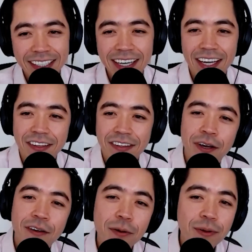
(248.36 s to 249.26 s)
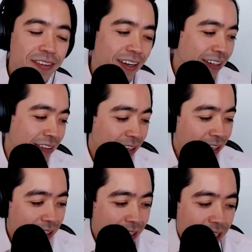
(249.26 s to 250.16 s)
Yeah. So I've always had
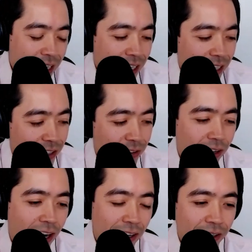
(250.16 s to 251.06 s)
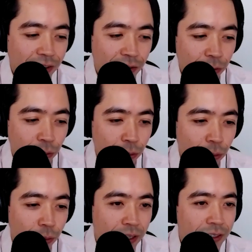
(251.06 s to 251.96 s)
a desire
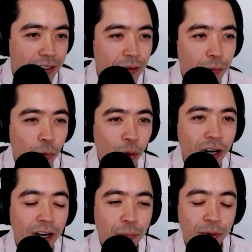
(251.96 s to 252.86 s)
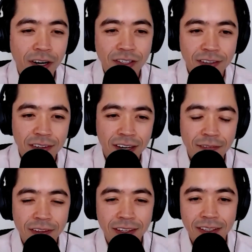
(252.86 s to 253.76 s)
to work on projects that
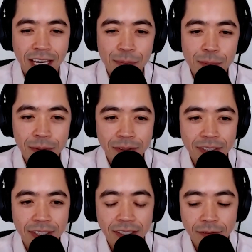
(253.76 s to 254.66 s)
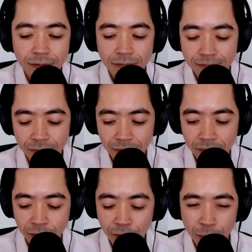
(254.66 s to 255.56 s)
have the capability of
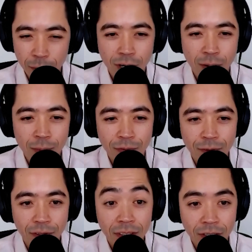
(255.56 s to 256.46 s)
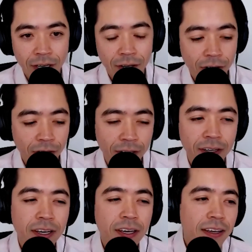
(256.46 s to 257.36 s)
solving problems for the greater good.
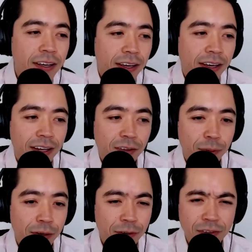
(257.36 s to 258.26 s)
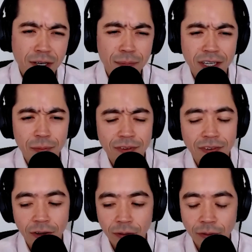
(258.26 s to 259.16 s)
And my first company was
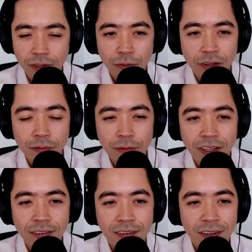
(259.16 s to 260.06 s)
no different.